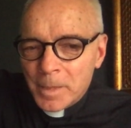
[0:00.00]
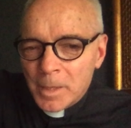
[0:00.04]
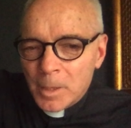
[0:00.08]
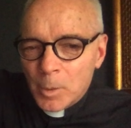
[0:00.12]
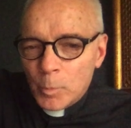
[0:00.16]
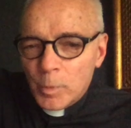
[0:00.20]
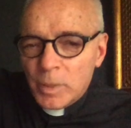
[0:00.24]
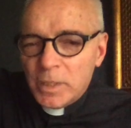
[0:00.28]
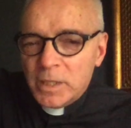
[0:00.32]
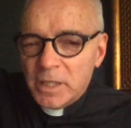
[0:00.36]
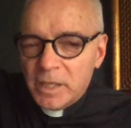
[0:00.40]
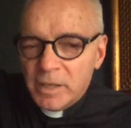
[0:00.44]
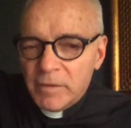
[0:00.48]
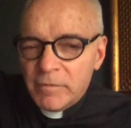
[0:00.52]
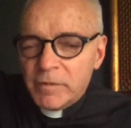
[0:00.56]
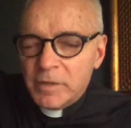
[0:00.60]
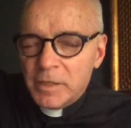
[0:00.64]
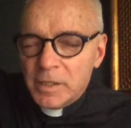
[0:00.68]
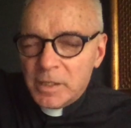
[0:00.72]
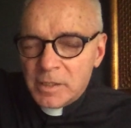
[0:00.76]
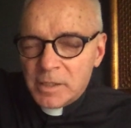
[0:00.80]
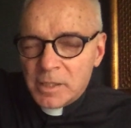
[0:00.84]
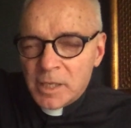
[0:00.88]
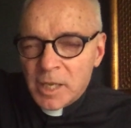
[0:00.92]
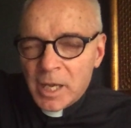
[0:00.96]
We live in
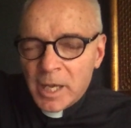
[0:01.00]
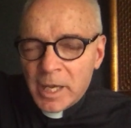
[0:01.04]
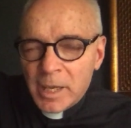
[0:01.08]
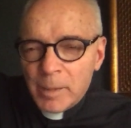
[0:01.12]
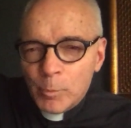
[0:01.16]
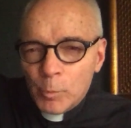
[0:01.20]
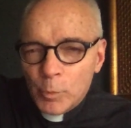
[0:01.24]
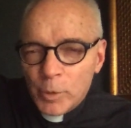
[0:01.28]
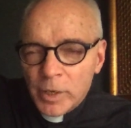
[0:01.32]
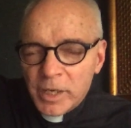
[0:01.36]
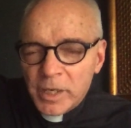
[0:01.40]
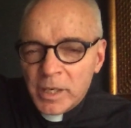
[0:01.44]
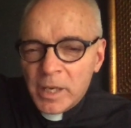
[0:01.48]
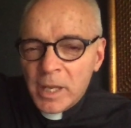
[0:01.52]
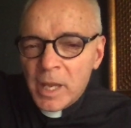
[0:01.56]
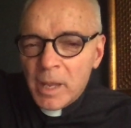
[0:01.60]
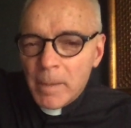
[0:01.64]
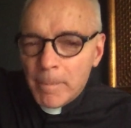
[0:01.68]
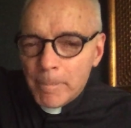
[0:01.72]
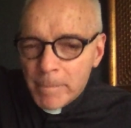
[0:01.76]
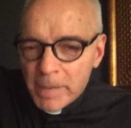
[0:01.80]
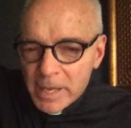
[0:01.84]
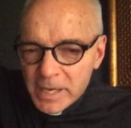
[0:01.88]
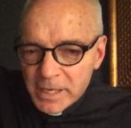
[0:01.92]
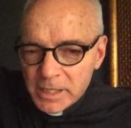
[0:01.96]
a time when
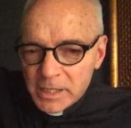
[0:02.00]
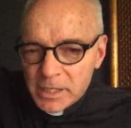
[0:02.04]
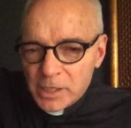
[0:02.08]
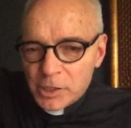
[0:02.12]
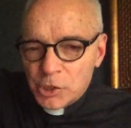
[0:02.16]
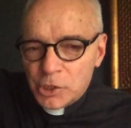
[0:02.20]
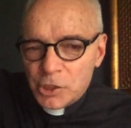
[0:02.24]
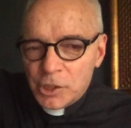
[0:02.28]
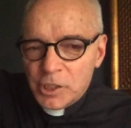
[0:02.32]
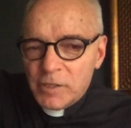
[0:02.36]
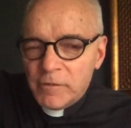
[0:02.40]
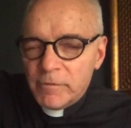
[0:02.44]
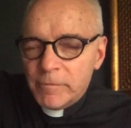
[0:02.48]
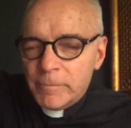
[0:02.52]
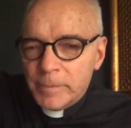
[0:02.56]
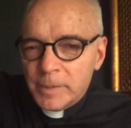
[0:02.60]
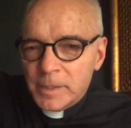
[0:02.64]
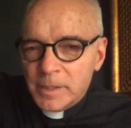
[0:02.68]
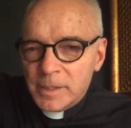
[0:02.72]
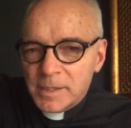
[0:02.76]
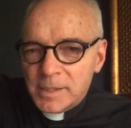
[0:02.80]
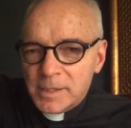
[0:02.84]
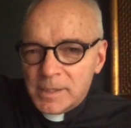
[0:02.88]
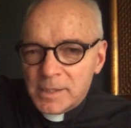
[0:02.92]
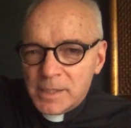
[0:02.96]
many
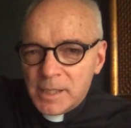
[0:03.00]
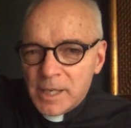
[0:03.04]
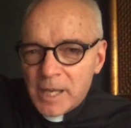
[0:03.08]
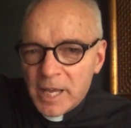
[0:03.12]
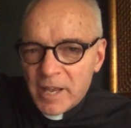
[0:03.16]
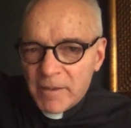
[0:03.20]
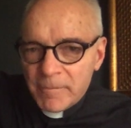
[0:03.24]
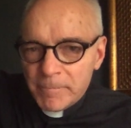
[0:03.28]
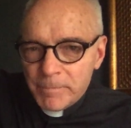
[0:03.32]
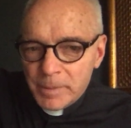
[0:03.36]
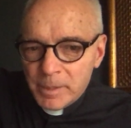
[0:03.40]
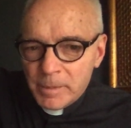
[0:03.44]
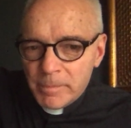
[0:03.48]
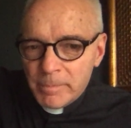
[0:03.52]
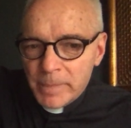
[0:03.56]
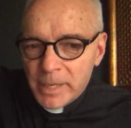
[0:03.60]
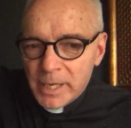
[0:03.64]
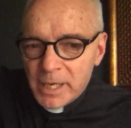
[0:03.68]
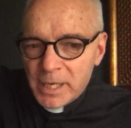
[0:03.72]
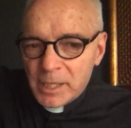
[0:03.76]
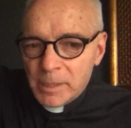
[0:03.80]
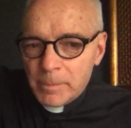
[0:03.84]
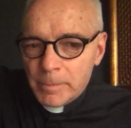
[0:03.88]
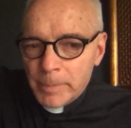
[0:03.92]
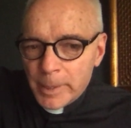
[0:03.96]
achievements have been
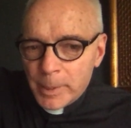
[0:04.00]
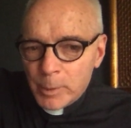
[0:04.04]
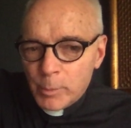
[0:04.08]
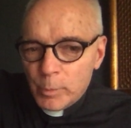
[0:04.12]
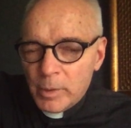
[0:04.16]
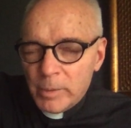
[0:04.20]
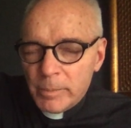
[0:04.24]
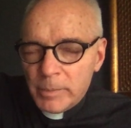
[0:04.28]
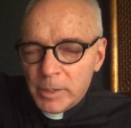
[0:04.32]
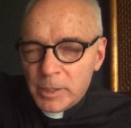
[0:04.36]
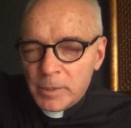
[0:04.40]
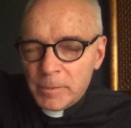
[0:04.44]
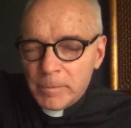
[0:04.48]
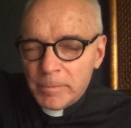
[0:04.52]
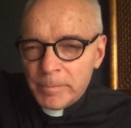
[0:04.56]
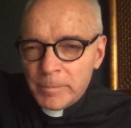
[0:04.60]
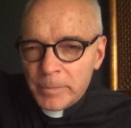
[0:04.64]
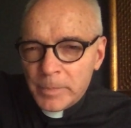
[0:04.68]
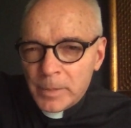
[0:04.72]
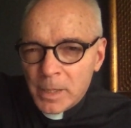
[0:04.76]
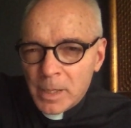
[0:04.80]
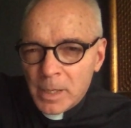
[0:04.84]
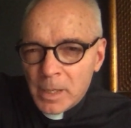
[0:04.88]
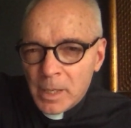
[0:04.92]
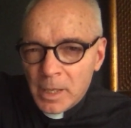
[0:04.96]
made by women,
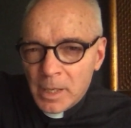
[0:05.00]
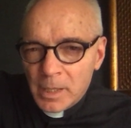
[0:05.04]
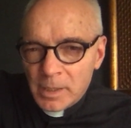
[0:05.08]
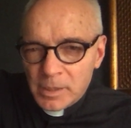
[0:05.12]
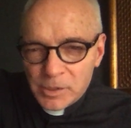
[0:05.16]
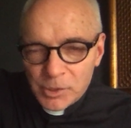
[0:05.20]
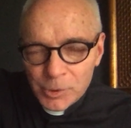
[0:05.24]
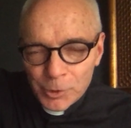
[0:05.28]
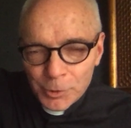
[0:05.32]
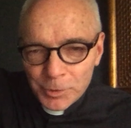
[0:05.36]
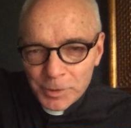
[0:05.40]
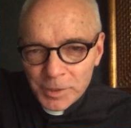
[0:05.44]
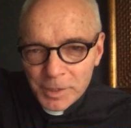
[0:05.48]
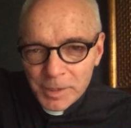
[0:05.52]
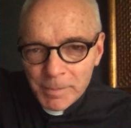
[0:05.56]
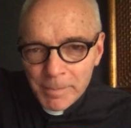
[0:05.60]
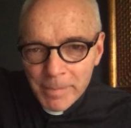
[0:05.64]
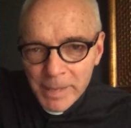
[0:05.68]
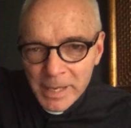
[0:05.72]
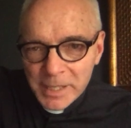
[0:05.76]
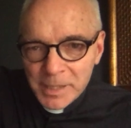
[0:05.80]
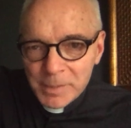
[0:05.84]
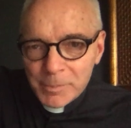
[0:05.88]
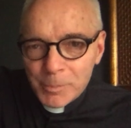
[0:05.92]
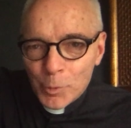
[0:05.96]
and certainly
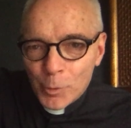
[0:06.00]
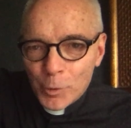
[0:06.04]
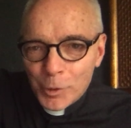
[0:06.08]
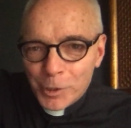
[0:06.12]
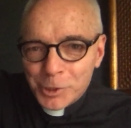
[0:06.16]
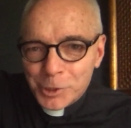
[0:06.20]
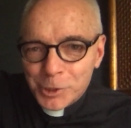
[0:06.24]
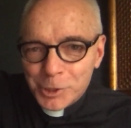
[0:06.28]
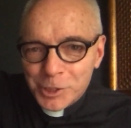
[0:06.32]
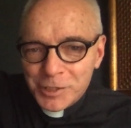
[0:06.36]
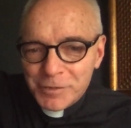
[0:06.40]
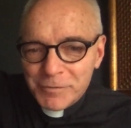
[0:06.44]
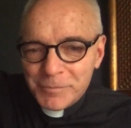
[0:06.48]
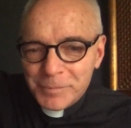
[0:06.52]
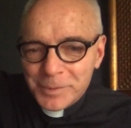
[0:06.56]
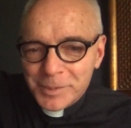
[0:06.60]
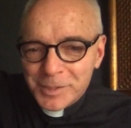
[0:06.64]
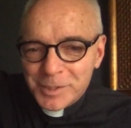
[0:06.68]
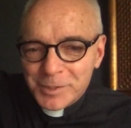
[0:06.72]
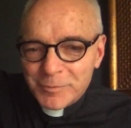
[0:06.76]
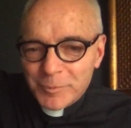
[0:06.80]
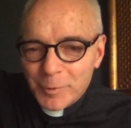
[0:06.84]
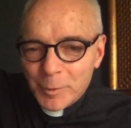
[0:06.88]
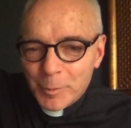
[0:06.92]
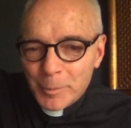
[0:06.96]
many more achievements
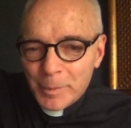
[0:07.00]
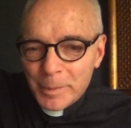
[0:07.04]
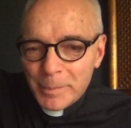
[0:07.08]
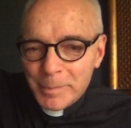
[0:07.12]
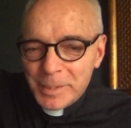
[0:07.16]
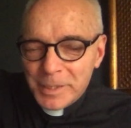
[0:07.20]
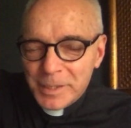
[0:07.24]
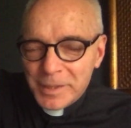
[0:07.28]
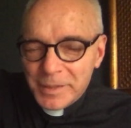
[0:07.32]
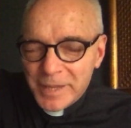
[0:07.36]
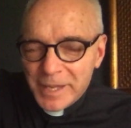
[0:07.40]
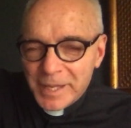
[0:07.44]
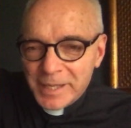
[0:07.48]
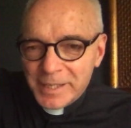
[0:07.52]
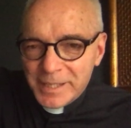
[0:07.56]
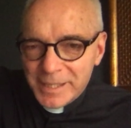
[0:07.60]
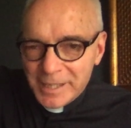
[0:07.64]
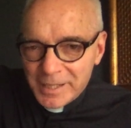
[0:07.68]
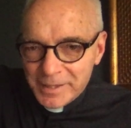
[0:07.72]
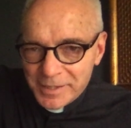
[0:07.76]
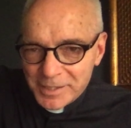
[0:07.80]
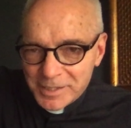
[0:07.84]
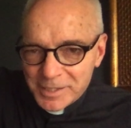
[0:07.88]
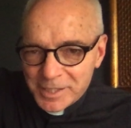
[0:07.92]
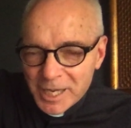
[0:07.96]
for women than in
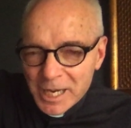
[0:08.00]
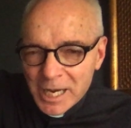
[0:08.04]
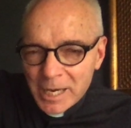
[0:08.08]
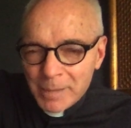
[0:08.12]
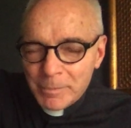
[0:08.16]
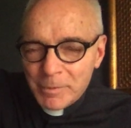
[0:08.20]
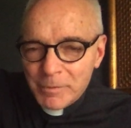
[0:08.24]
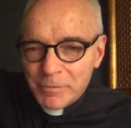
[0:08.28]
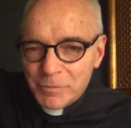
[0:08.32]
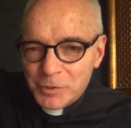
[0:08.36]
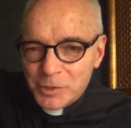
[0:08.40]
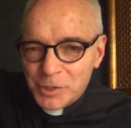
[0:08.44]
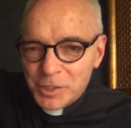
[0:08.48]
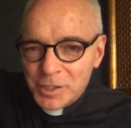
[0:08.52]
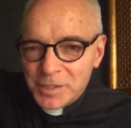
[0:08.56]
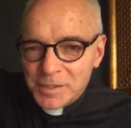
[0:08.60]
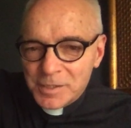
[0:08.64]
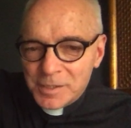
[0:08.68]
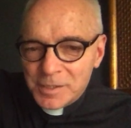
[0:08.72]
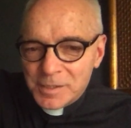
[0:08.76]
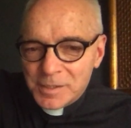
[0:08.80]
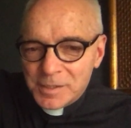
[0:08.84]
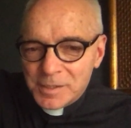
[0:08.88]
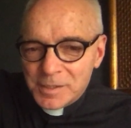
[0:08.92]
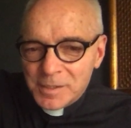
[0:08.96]
the time of
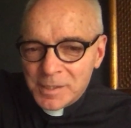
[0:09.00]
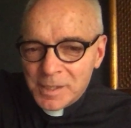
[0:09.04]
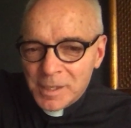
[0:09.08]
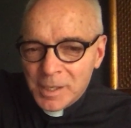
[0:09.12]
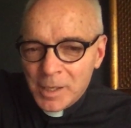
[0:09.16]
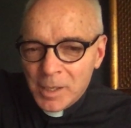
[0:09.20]
Jesus.